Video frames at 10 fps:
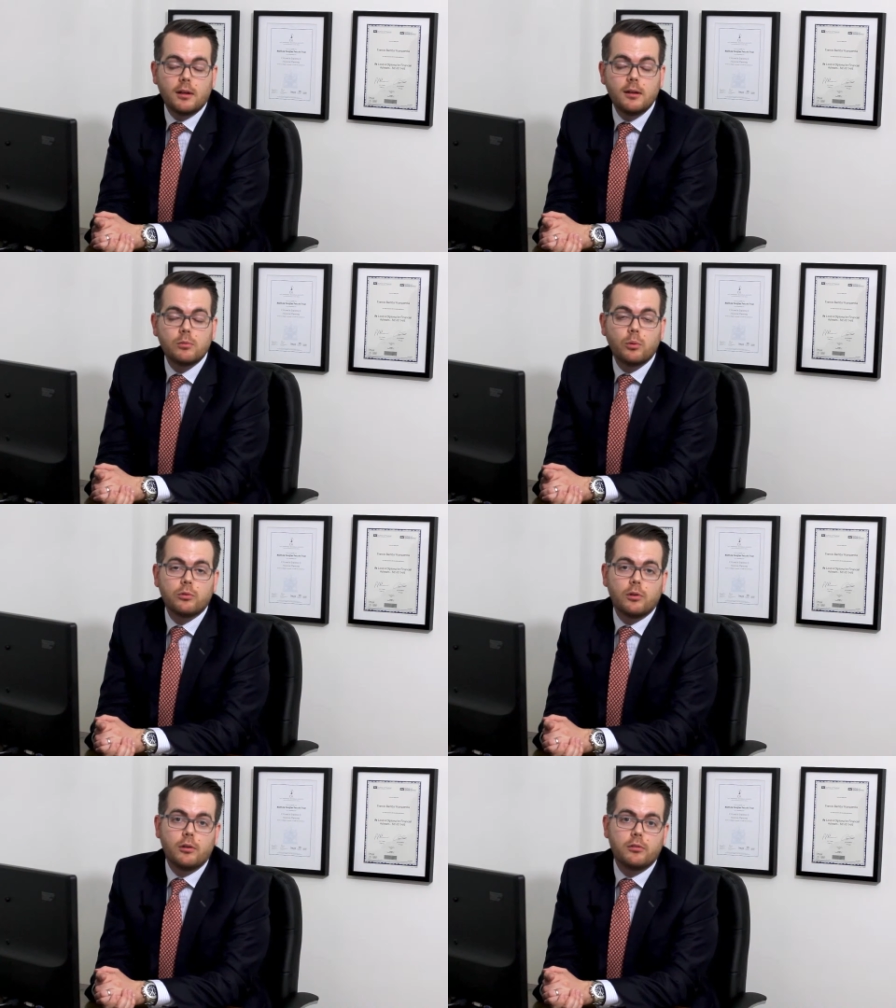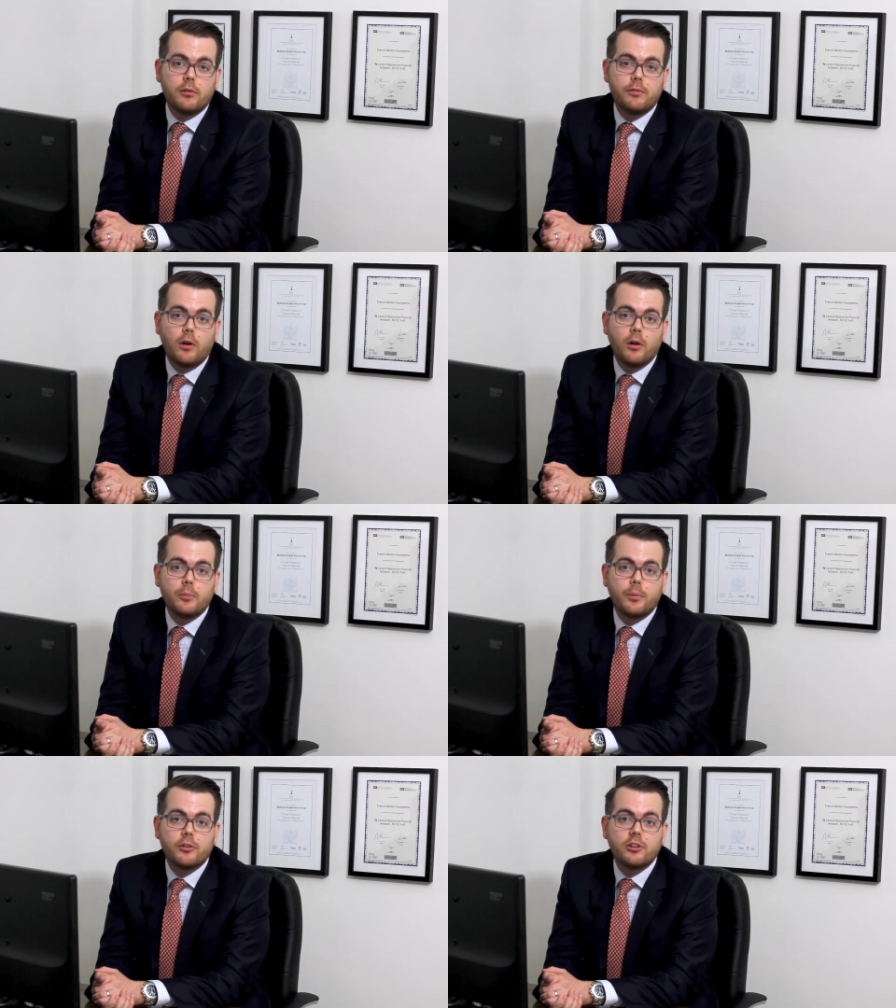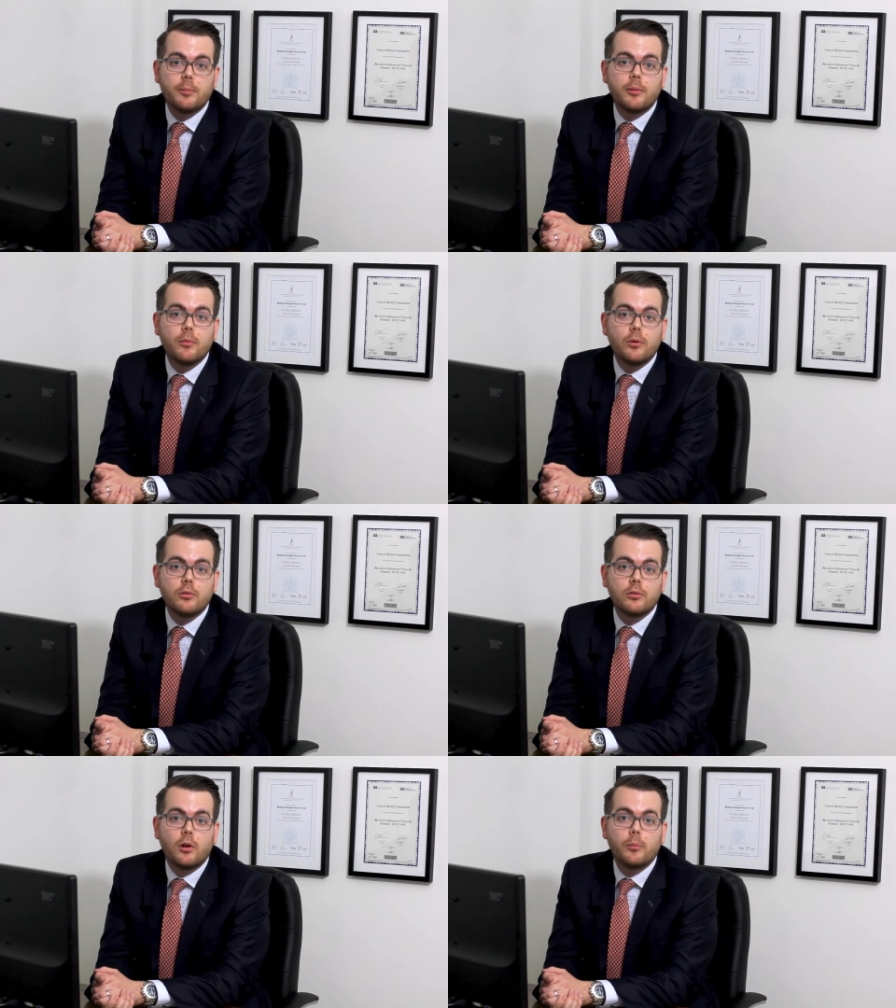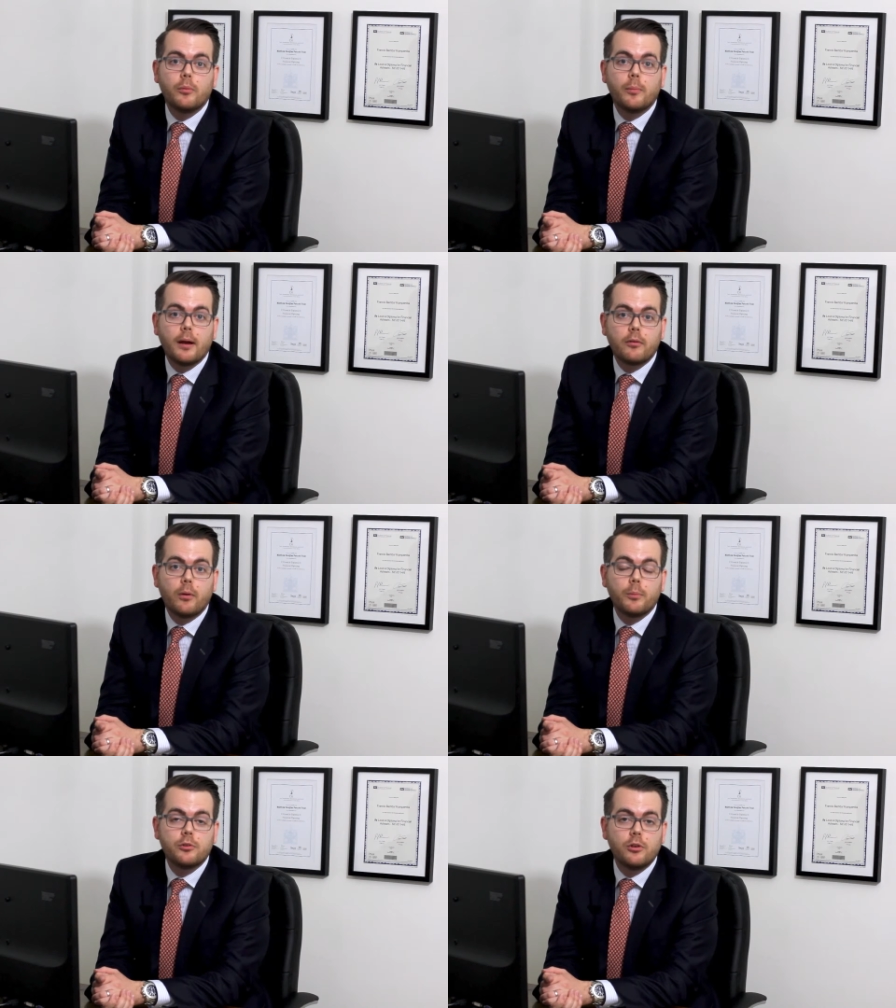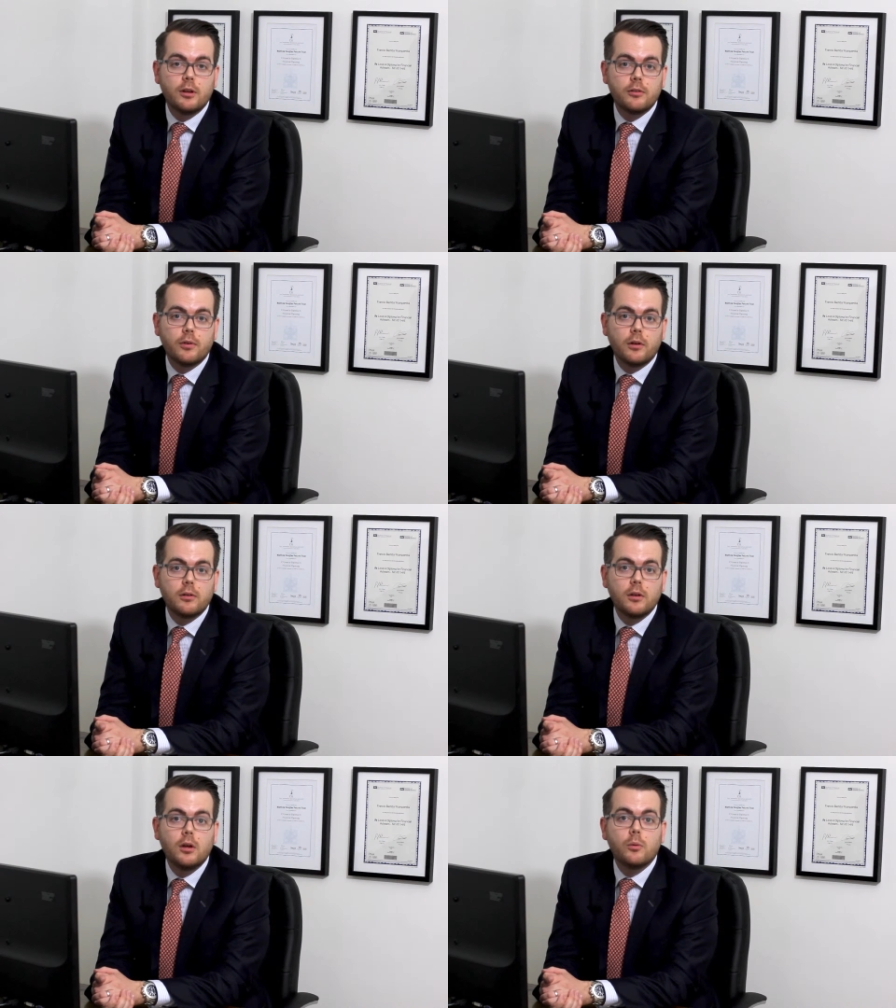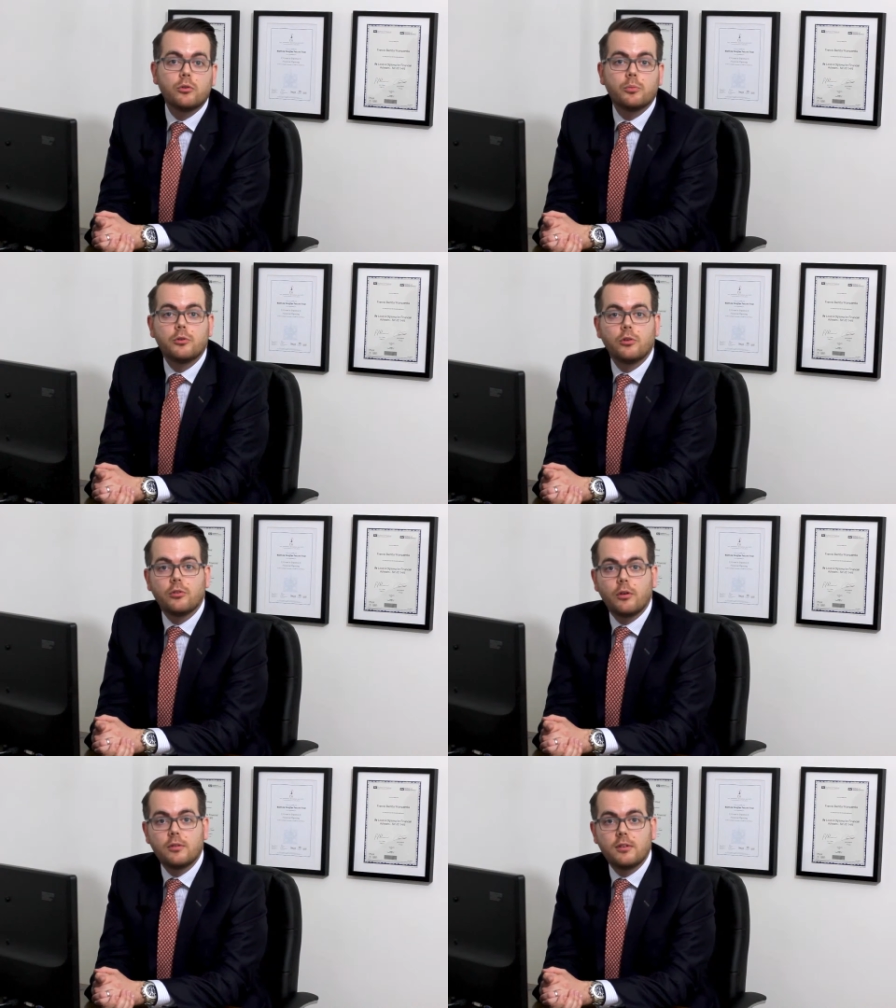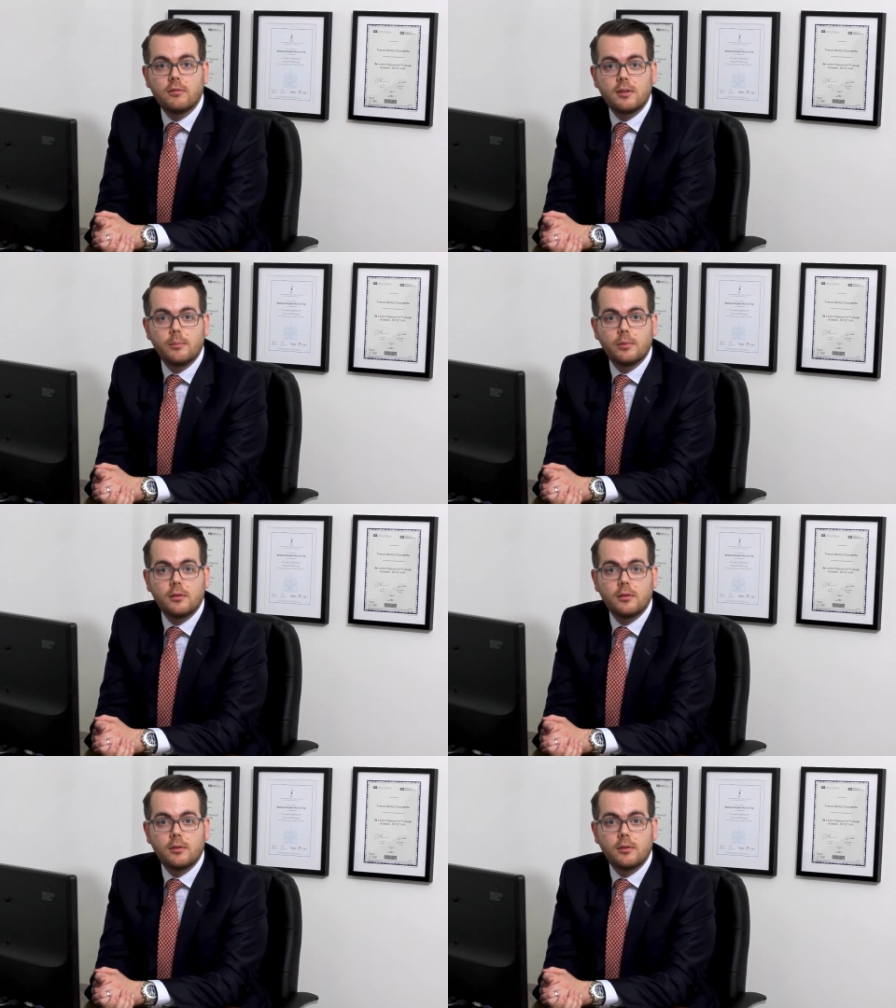and this was closely followed by JP Morgan's Global Macro Opportunities Fund, which produced over 17%.